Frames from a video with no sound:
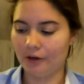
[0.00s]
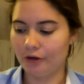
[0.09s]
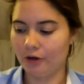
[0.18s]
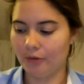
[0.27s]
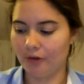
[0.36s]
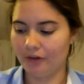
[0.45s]

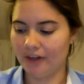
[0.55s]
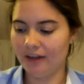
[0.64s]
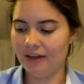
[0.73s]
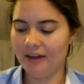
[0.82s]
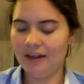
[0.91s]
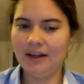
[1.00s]

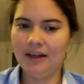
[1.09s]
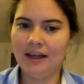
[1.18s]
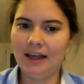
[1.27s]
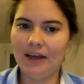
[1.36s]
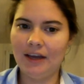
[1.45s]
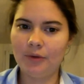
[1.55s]
recommandé,
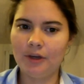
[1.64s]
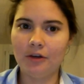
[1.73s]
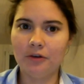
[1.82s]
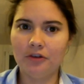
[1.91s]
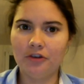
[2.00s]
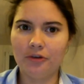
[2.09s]
and we
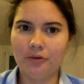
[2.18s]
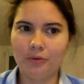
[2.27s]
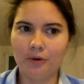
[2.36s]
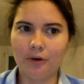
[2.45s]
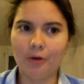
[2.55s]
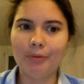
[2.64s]
go
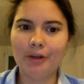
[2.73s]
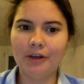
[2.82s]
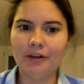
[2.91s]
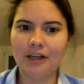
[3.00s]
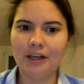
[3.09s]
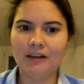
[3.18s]
to
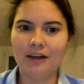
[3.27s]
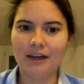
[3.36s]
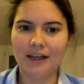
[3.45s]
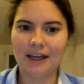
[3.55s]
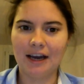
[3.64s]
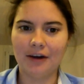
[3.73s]
open an
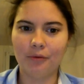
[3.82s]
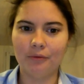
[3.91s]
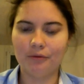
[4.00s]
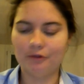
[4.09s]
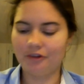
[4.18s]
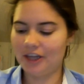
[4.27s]
account
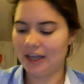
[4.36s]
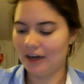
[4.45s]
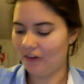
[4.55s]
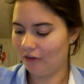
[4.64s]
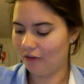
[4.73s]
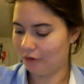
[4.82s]
to get a
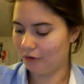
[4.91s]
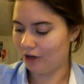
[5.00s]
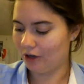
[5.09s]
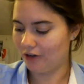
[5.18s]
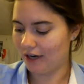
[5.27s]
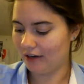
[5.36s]
cell phone
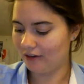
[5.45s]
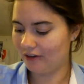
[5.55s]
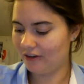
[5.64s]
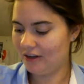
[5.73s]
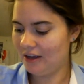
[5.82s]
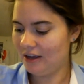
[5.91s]
contract.
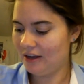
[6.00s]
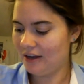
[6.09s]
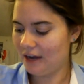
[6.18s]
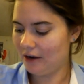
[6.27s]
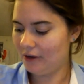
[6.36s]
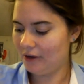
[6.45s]

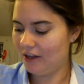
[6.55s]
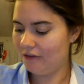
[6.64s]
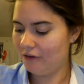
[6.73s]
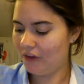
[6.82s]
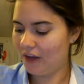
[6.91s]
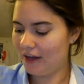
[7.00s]
Now, if
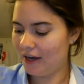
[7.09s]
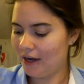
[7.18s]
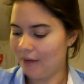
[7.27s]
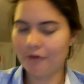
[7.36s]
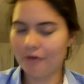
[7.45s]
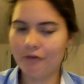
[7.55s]
you sign up
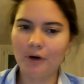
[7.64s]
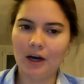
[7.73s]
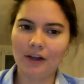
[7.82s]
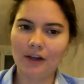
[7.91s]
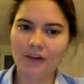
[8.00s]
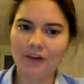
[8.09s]
before
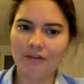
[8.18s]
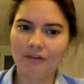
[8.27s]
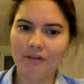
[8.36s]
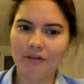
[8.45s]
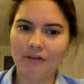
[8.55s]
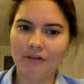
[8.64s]
August
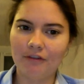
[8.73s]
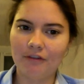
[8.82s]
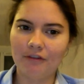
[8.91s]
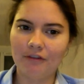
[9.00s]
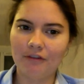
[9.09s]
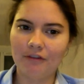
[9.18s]

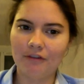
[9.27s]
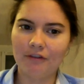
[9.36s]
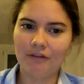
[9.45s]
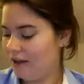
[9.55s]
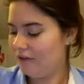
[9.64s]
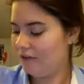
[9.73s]

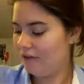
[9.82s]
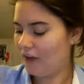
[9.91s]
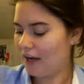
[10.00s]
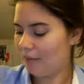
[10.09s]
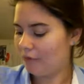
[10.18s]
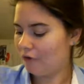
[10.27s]

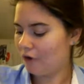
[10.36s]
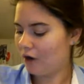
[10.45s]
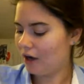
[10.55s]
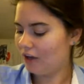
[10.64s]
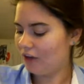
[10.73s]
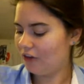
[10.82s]

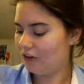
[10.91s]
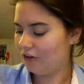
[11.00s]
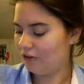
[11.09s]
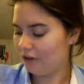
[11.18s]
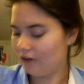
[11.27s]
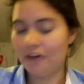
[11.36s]

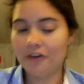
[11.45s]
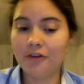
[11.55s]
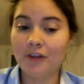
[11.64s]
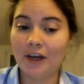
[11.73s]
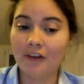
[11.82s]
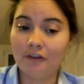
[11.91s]
31st,
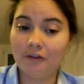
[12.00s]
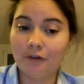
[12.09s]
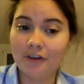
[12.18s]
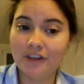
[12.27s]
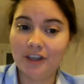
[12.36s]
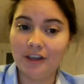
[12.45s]

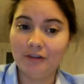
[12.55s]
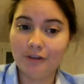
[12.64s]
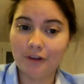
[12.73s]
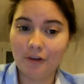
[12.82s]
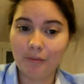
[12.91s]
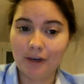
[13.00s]
2014 for
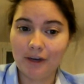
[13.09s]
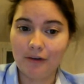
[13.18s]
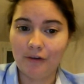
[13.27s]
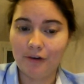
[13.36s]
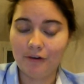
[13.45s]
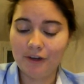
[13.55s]
this brand new
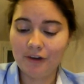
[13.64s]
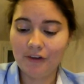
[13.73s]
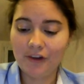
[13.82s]
service,